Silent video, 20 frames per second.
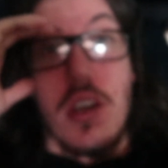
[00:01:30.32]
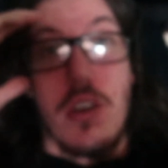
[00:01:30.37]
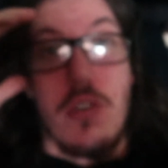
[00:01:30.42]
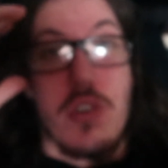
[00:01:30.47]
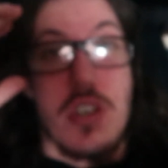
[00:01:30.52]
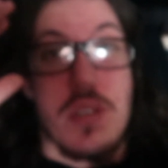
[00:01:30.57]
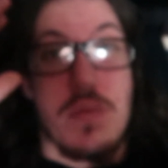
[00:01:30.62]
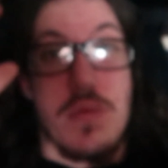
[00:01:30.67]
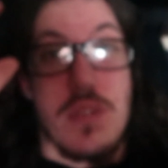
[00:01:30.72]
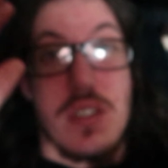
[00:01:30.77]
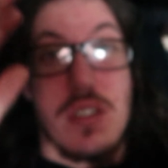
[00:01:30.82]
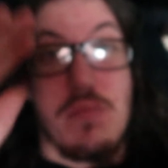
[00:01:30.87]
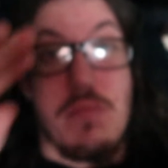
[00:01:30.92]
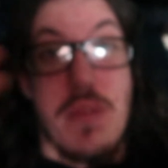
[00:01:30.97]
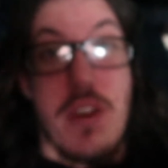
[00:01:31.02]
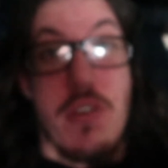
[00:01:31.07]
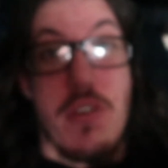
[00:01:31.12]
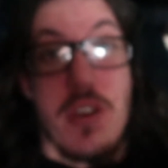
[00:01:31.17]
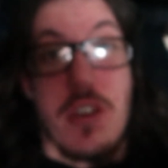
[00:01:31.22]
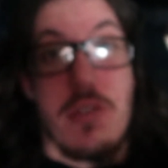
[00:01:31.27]
Christmas,
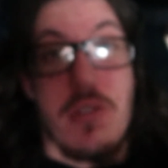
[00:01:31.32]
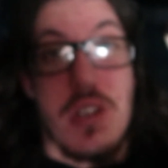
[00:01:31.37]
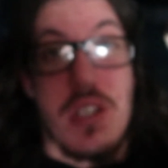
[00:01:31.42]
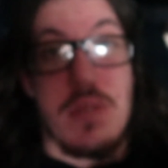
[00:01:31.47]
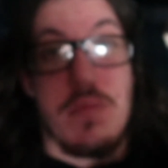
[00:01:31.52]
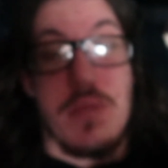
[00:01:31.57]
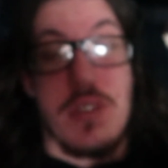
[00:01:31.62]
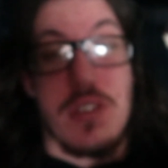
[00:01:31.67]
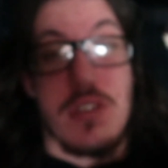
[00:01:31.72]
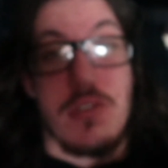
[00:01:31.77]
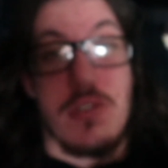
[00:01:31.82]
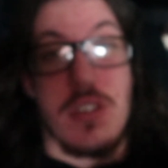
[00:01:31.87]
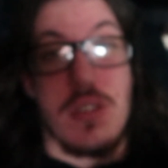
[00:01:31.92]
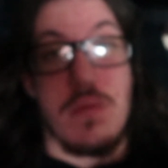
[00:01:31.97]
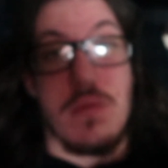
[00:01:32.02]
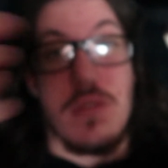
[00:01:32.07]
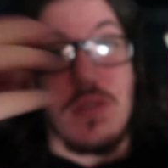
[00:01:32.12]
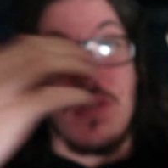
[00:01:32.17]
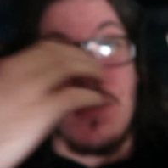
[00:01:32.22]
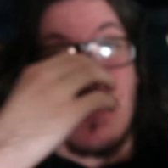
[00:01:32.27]
Merry Christmas.
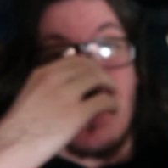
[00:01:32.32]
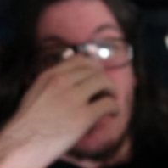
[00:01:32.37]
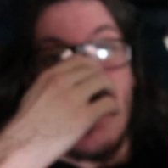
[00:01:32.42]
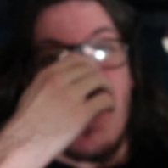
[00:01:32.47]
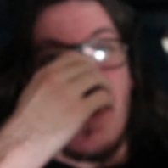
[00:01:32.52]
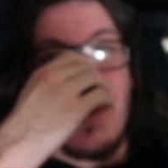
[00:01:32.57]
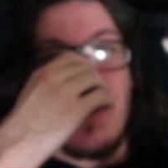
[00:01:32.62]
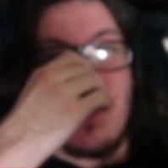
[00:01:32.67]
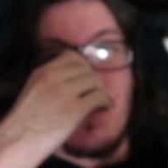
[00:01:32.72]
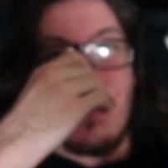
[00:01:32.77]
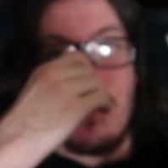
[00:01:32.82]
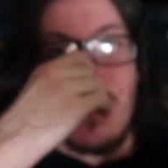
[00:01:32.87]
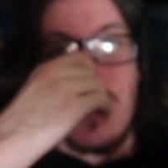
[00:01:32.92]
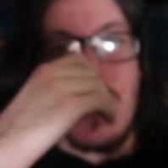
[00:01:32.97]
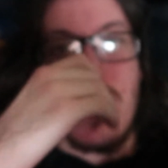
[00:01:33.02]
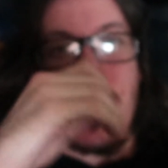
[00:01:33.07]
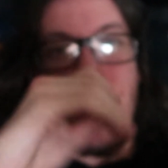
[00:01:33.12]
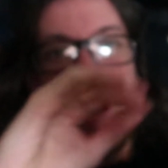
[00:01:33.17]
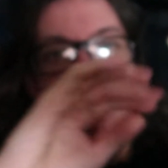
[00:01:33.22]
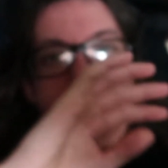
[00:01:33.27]
Christmas is going to
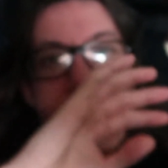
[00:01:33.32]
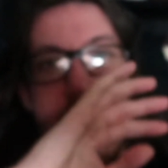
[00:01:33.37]
be